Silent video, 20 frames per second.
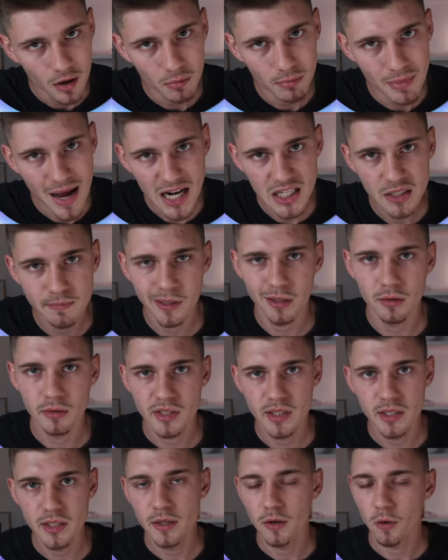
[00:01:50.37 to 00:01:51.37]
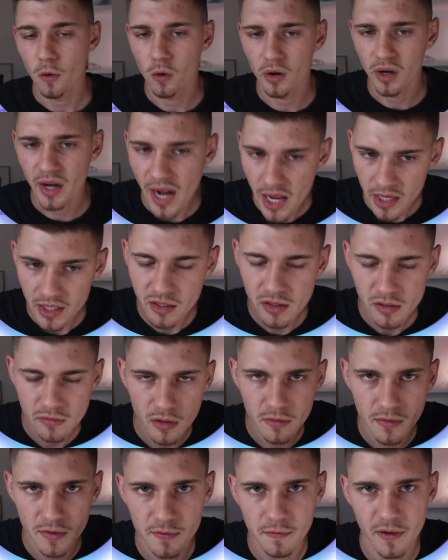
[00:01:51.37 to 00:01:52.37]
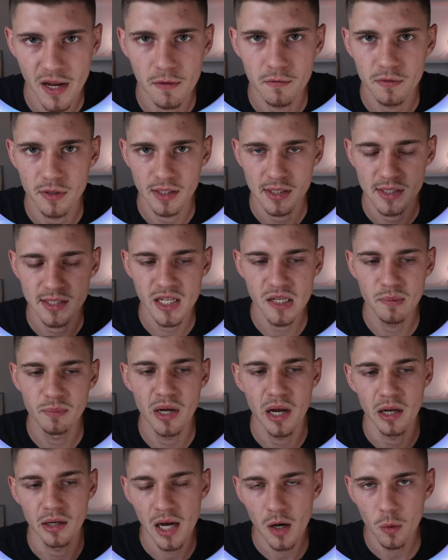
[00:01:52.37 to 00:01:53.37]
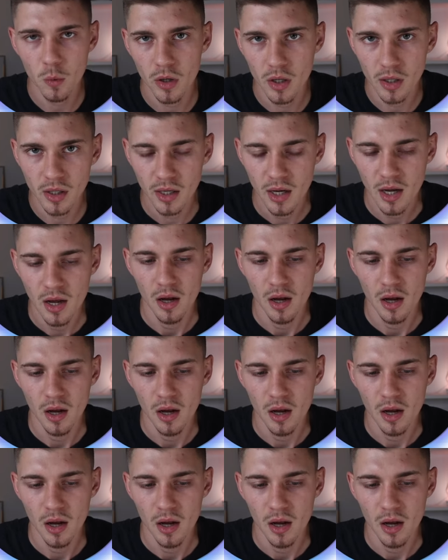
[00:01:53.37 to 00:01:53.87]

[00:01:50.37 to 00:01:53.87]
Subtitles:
maxbounty, or any of your favorite CPA network.